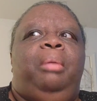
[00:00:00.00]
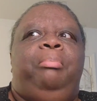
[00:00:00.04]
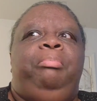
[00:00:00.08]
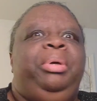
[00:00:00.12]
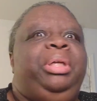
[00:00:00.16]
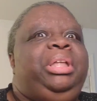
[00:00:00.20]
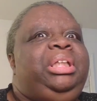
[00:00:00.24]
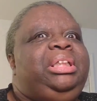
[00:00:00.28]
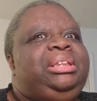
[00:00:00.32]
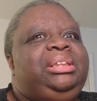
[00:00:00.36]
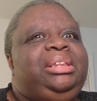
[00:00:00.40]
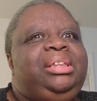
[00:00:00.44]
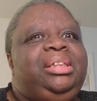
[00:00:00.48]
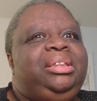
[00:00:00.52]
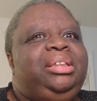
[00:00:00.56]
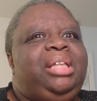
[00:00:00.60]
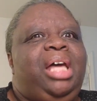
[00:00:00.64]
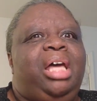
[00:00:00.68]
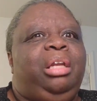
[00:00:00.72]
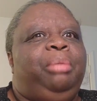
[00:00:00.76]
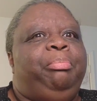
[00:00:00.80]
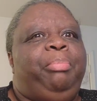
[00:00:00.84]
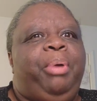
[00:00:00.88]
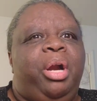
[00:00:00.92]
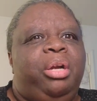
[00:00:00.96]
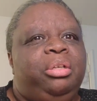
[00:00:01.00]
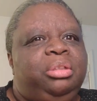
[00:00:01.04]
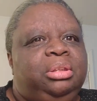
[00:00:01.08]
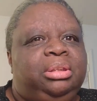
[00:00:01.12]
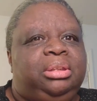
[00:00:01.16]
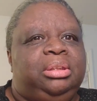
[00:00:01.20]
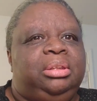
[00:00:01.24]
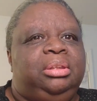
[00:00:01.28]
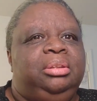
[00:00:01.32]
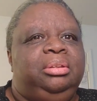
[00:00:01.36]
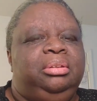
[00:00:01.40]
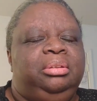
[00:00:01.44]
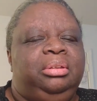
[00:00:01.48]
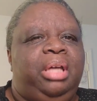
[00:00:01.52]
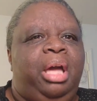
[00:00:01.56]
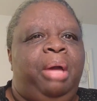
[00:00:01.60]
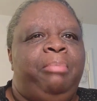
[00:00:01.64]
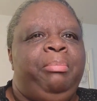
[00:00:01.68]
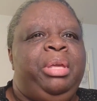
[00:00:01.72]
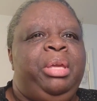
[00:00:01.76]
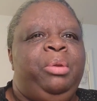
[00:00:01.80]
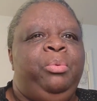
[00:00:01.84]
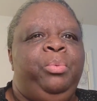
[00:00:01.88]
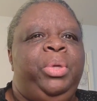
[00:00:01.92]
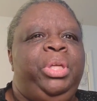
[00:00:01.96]
it's still not a person. I
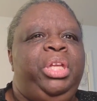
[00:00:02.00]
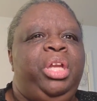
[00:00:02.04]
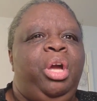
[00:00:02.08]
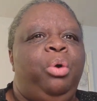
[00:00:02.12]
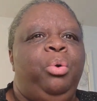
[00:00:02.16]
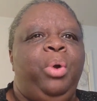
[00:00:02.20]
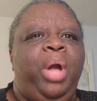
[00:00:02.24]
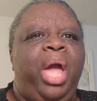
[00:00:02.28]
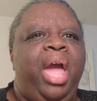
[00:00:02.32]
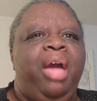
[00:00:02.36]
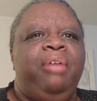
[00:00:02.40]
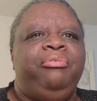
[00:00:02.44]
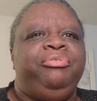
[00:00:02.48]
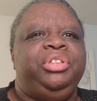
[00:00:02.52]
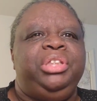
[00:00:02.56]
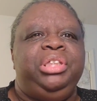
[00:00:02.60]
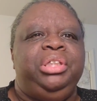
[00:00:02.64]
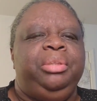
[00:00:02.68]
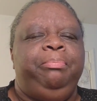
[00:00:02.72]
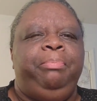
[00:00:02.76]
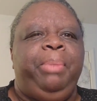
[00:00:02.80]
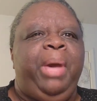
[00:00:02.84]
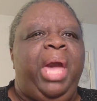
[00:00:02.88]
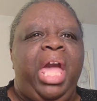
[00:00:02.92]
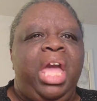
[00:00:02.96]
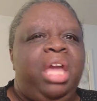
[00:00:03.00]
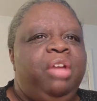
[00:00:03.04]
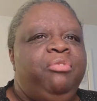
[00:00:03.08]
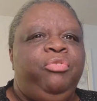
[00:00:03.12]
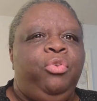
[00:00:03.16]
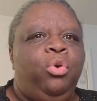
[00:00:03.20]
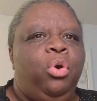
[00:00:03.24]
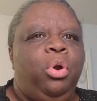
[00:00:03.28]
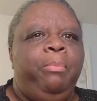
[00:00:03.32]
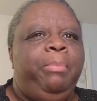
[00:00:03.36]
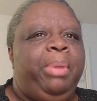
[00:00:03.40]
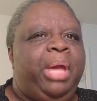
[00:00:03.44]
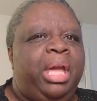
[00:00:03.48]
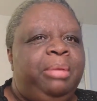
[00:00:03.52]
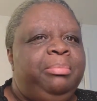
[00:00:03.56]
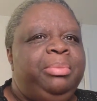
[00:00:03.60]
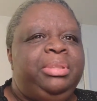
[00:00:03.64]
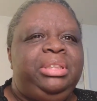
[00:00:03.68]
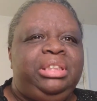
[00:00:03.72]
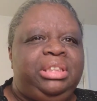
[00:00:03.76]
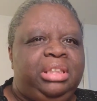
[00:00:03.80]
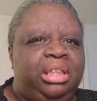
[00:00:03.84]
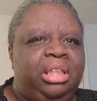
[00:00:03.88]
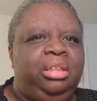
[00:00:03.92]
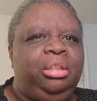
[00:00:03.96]
mean, we don't have to pay for a
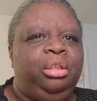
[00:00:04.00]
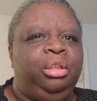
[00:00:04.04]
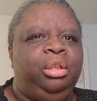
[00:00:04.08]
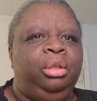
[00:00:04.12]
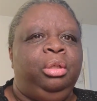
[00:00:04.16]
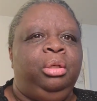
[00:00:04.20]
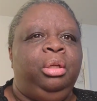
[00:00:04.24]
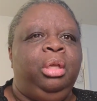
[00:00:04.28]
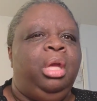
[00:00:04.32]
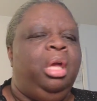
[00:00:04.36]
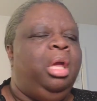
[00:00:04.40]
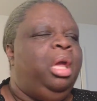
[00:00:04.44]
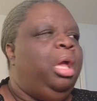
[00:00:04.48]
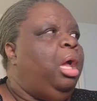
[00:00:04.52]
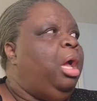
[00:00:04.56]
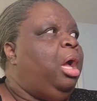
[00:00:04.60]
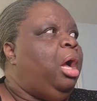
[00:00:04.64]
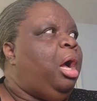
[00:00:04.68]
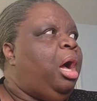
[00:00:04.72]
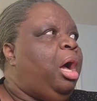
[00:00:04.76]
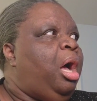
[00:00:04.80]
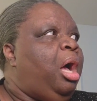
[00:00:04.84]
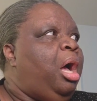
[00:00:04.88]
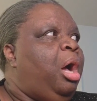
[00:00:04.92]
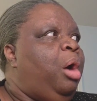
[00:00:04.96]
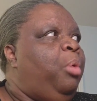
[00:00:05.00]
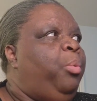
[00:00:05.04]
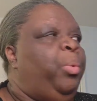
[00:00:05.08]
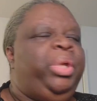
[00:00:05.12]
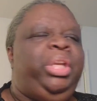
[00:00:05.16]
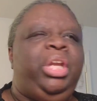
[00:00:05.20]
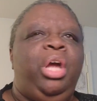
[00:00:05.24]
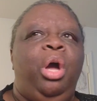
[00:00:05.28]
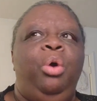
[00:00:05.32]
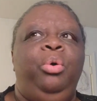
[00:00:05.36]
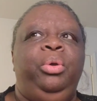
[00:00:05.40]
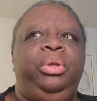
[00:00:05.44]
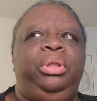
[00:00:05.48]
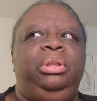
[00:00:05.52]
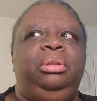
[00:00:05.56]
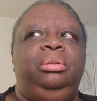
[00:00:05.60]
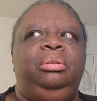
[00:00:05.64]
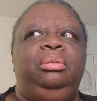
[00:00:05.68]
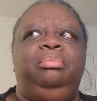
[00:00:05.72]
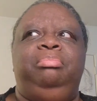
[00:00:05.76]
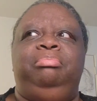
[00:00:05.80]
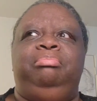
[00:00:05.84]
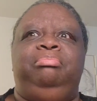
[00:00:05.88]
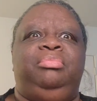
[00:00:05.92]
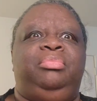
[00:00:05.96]
babysitter. We don't,
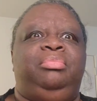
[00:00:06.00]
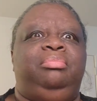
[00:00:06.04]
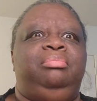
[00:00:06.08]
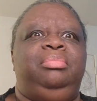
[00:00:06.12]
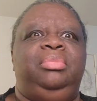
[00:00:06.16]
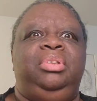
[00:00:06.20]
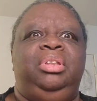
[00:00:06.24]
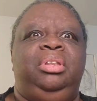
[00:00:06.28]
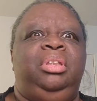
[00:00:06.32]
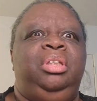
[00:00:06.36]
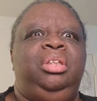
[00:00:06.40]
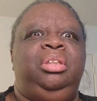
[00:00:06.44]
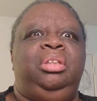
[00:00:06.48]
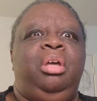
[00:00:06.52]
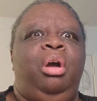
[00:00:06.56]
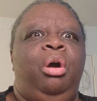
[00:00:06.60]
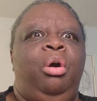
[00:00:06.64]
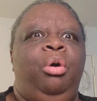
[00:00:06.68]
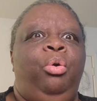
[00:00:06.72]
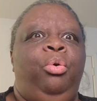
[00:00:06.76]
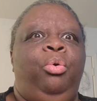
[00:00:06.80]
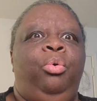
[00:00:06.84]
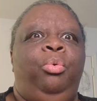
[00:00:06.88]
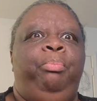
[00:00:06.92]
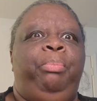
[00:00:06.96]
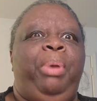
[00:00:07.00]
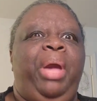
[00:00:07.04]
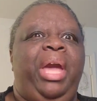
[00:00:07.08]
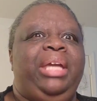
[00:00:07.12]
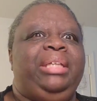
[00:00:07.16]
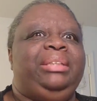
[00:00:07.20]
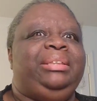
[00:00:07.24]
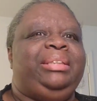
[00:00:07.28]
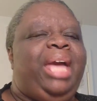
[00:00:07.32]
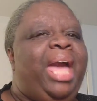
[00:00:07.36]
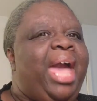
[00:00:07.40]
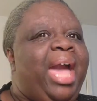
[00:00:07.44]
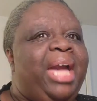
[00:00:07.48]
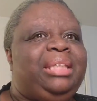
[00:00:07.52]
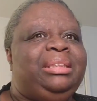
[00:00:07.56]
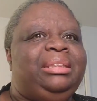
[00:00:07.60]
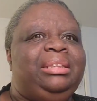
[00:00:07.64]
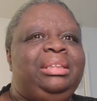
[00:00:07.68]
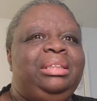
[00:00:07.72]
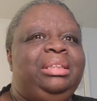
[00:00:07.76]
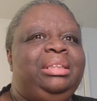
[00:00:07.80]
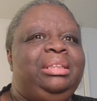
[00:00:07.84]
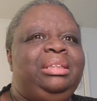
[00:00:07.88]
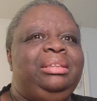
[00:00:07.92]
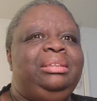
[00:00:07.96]
you know, pay
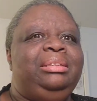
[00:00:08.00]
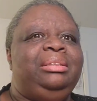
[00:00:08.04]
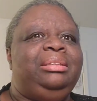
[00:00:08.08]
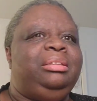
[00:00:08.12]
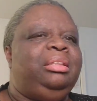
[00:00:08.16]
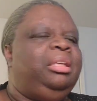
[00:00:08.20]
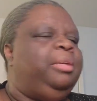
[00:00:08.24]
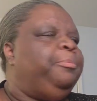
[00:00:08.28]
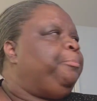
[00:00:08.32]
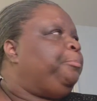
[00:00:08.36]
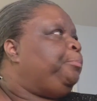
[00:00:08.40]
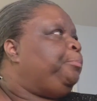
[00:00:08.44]
taxes